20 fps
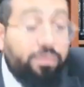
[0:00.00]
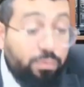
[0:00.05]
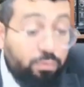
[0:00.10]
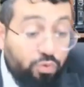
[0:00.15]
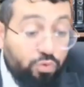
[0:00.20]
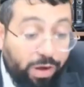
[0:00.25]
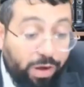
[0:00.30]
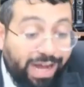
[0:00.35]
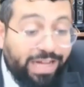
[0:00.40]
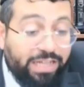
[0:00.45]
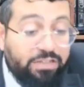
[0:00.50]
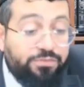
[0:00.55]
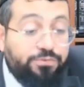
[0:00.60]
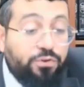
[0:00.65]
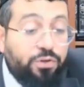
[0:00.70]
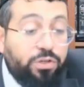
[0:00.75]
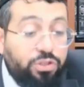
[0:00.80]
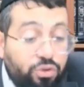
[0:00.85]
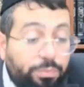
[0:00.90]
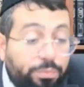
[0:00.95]
a mu'ad
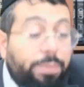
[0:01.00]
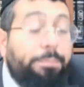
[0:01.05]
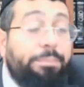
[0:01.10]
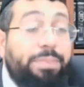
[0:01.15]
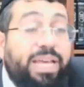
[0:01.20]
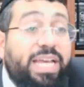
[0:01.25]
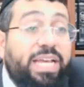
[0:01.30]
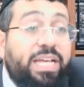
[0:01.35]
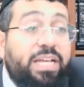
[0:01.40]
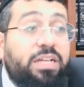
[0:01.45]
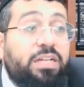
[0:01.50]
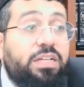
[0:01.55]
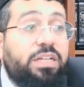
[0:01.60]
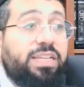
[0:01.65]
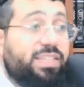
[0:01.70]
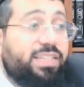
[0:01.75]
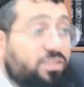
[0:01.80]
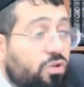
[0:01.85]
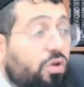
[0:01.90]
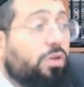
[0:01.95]
for a human being,
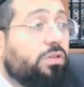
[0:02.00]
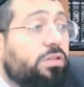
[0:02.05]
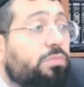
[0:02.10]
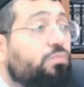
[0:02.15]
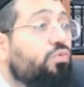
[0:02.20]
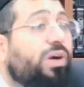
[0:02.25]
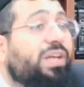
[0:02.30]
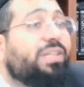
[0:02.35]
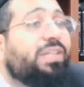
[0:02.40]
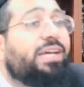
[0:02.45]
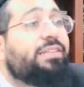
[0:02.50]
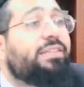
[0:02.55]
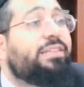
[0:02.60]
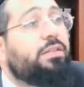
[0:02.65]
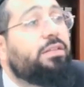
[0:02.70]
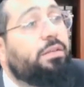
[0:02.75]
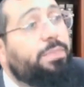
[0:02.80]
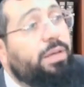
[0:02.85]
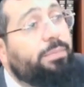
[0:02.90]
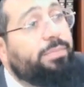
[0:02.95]
it's called a
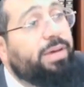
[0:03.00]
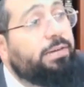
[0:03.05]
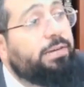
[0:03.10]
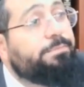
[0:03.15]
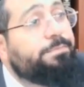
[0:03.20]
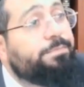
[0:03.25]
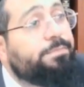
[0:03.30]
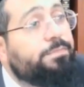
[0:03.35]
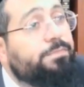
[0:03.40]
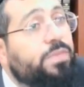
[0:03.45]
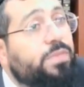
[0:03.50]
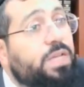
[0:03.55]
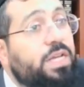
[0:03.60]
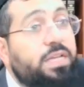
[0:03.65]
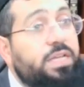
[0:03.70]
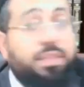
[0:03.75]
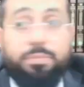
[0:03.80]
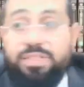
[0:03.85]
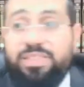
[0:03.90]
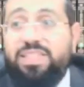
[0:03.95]
mu'ad bema.
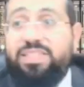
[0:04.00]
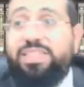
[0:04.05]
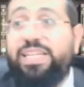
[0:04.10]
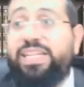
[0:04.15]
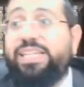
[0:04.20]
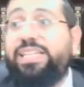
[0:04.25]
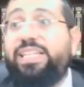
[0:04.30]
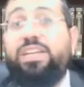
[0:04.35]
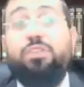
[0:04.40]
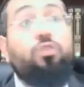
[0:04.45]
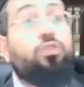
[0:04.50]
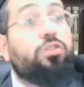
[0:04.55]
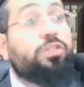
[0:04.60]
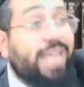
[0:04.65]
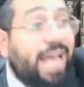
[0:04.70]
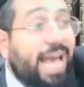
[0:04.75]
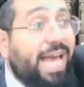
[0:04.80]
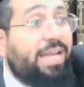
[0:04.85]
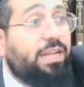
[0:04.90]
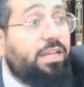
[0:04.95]
That means the second he
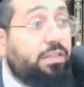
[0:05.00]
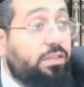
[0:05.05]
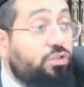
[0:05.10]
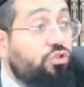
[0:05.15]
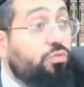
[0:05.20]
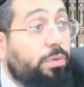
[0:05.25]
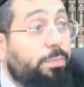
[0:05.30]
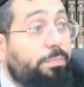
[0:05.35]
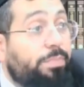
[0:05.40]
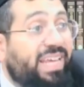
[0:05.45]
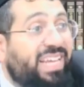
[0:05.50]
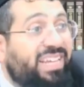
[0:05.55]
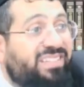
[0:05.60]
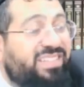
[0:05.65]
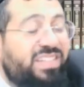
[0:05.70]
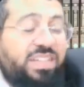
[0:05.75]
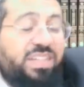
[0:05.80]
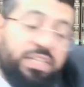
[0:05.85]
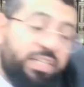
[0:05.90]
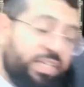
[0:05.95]
gores human
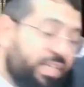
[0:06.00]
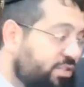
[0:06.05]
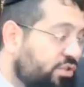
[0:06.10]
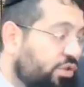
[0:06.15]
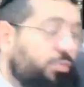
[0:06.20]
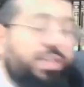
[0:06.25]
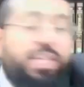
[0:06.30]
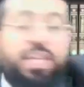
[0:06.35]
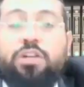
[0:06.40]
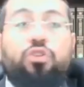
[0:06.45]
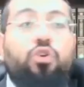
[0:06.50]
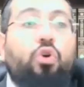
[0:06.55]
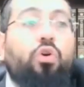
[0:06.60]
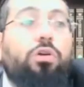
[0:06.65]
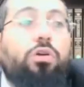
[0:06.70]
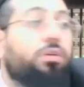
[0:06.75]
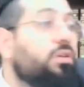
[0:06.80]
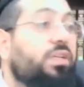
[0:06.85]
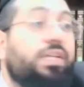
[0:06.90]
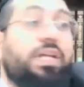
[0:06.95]
beings, he's already a
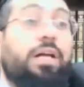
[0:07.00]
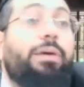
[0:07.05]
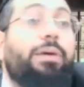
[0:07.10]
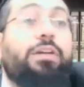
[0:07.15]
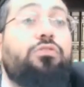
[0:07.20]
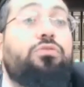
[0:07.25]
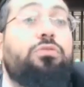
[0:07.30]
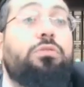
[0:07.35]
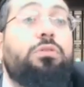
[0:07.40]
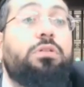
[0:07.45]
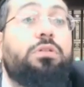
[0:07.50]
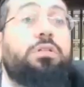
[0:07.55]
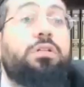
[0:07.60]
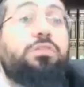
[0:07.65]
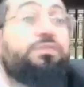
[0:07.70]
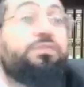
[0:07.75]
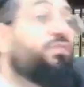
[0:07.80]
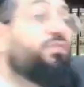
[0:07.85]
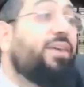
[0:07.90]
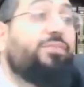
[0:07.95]
gore
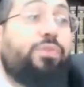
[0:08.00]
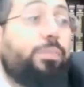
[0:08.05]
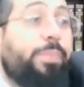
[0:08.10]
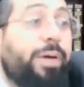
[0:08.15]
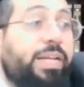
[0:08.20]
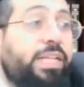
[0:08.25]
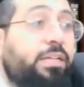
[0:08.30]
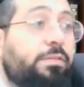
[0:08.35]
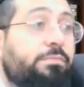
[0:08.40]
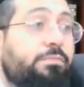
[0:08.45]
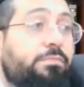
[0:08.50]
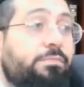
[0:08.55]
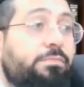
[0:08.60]
for everybody,